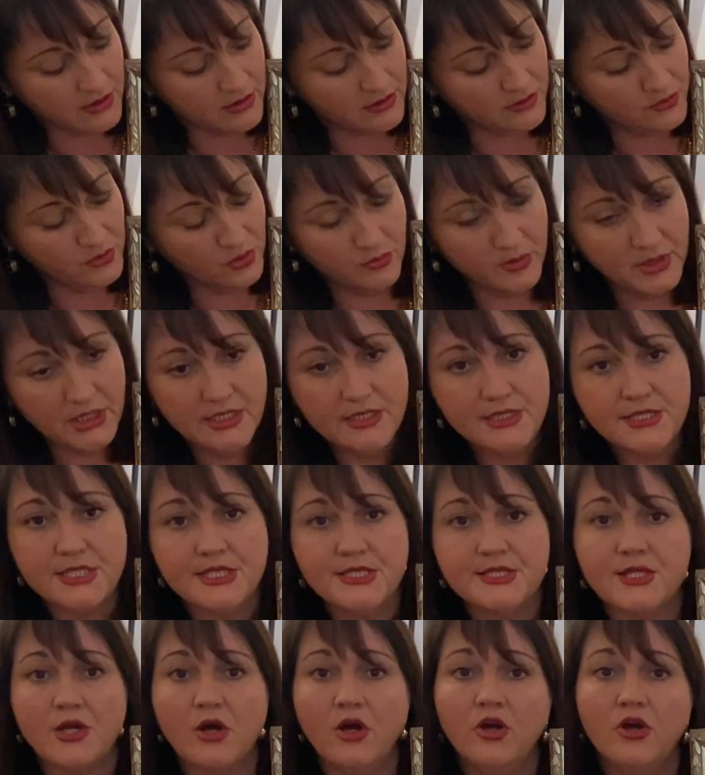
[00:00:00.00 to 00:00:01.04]
Norman
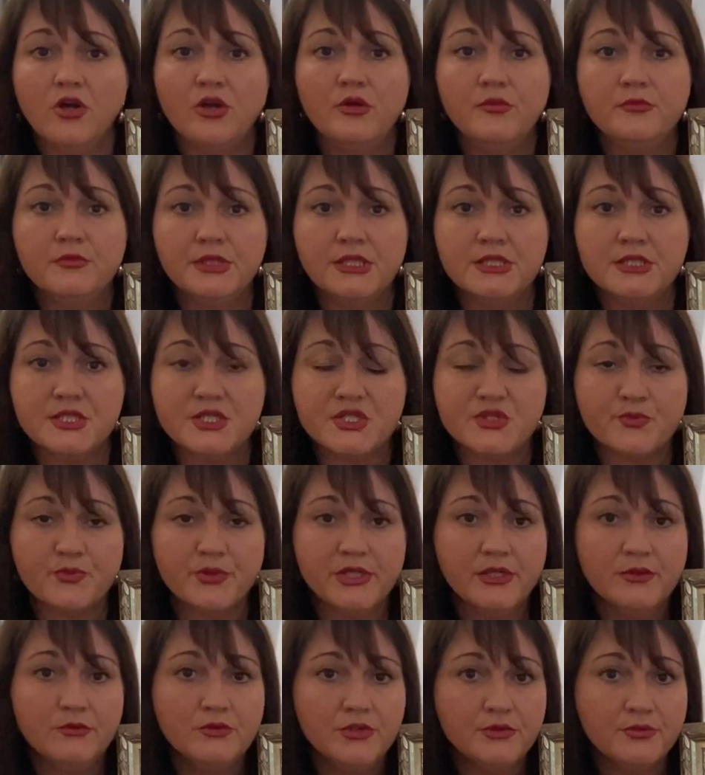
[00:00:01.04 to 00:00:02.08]
Lindsay's home in
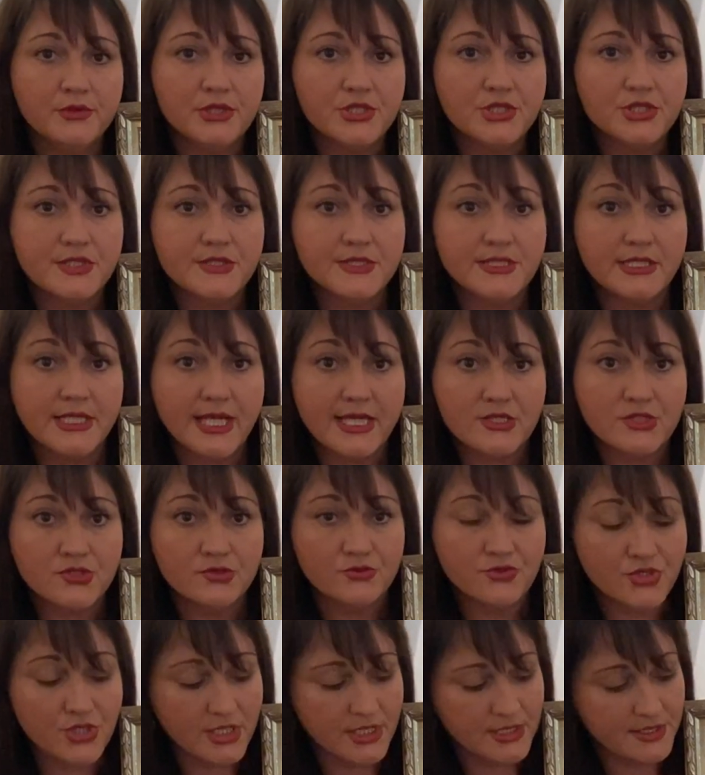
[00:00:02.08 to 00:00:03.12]
Springwood, which is a National
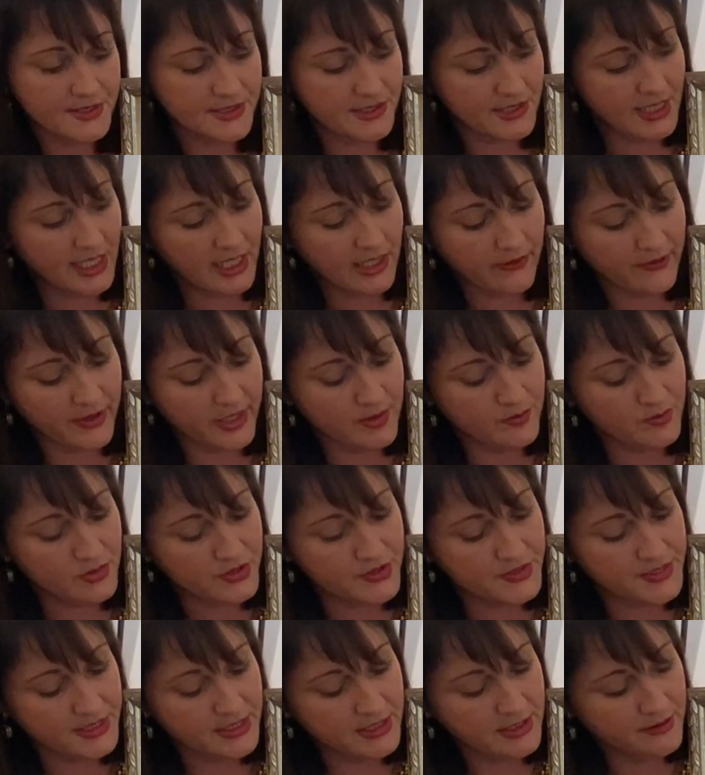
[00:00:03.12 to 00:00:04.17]
Trust gallery and
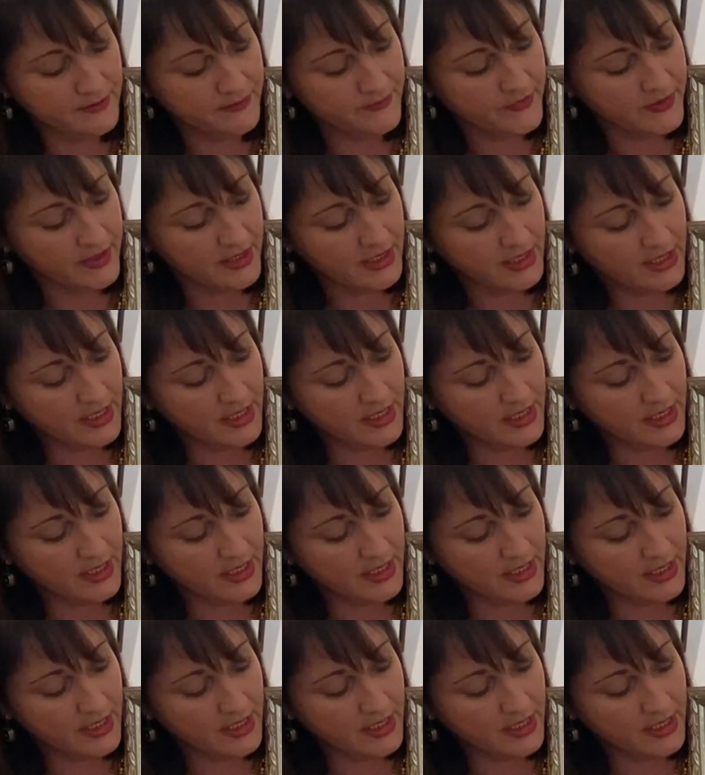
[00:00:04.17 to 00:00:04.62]
museum.